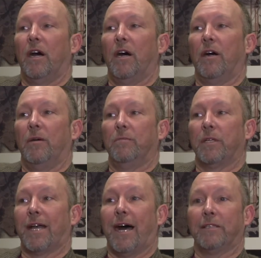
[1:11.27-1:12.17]

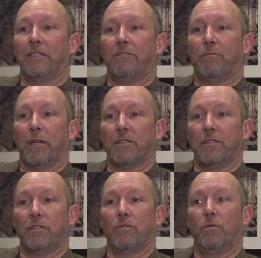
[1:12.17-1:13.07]
Um, cognitive
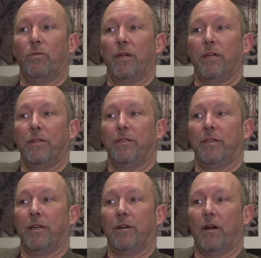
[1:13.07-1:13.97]
presence, where
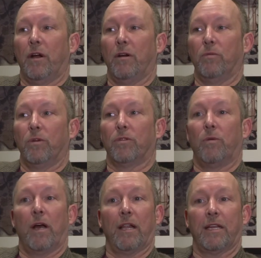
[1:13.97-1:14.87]
there are
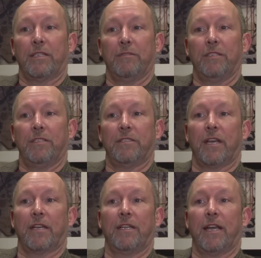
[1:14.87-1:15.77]
worthwhile activities
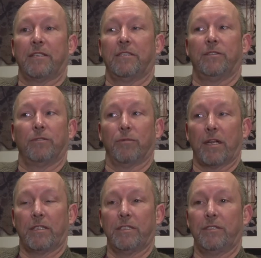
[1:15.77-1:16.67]
that connect
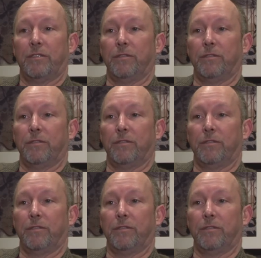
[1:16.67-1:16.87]
directly